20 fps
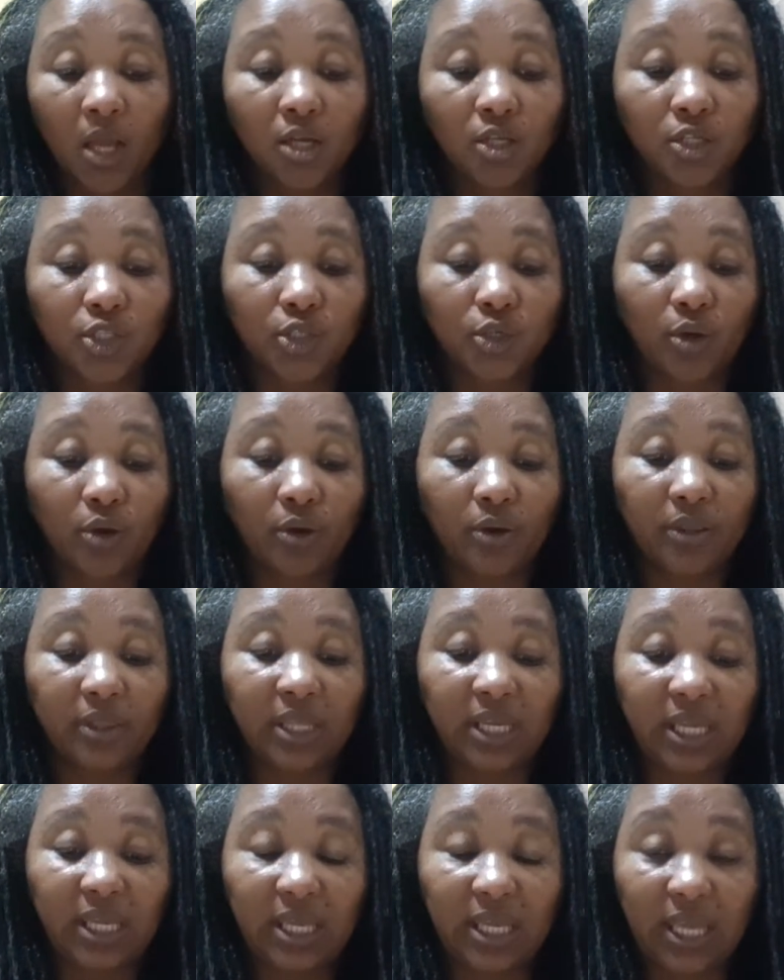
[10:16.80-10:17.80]
So
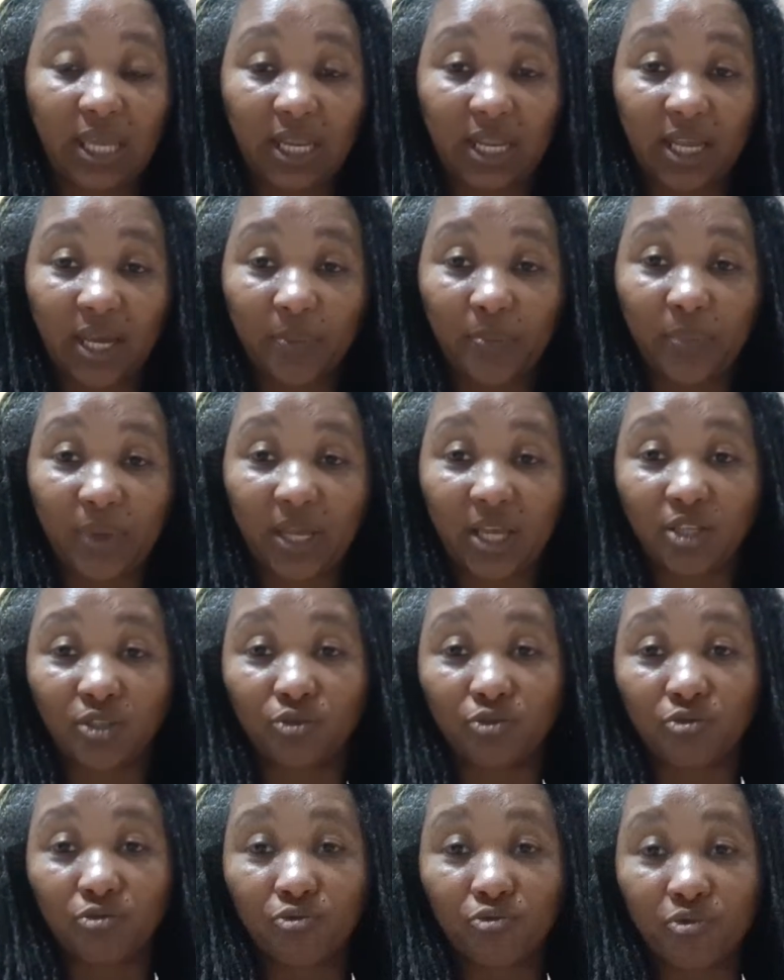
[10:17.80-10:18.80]
the Guinep is
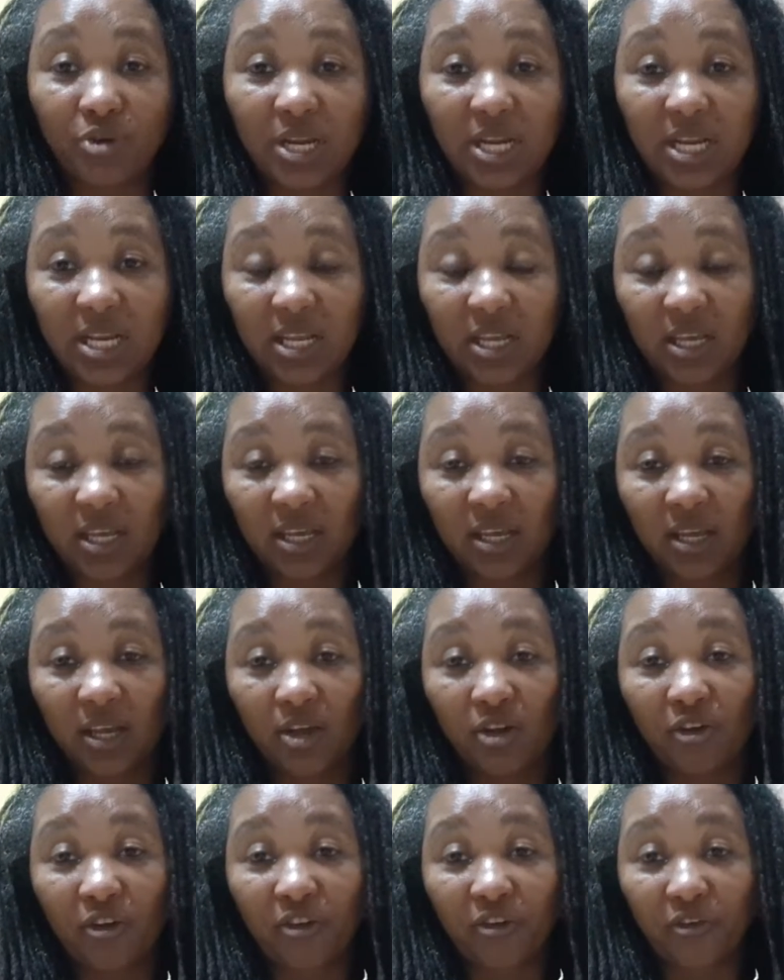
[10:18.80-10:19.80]
really
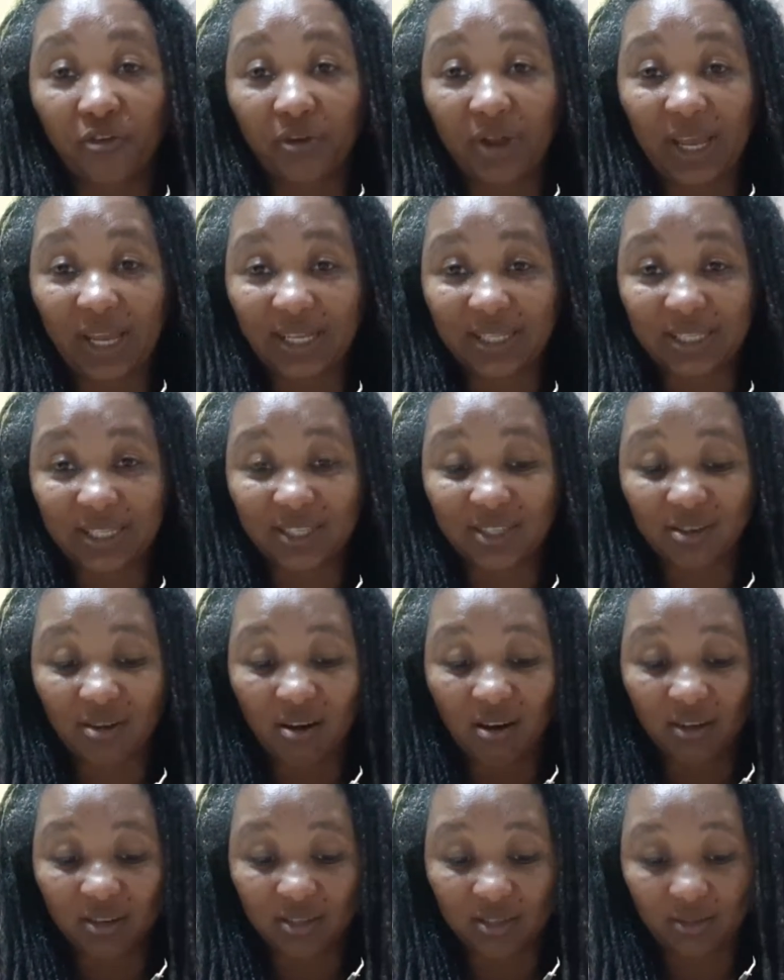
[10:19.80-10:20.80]
great. It's
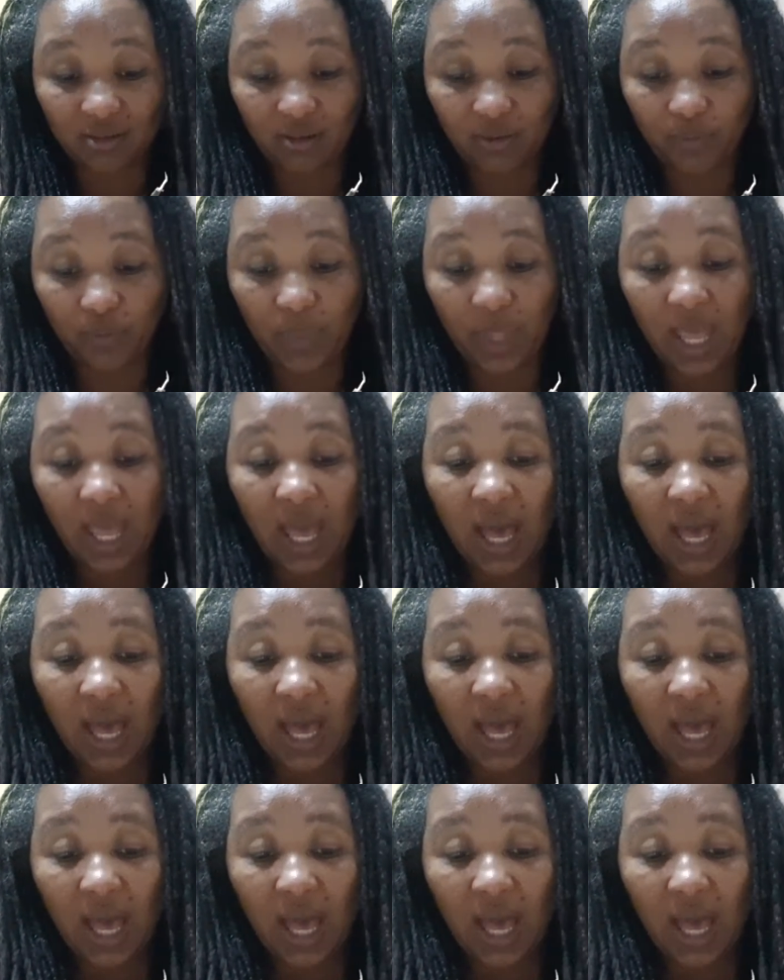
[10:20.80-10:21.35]
awesome.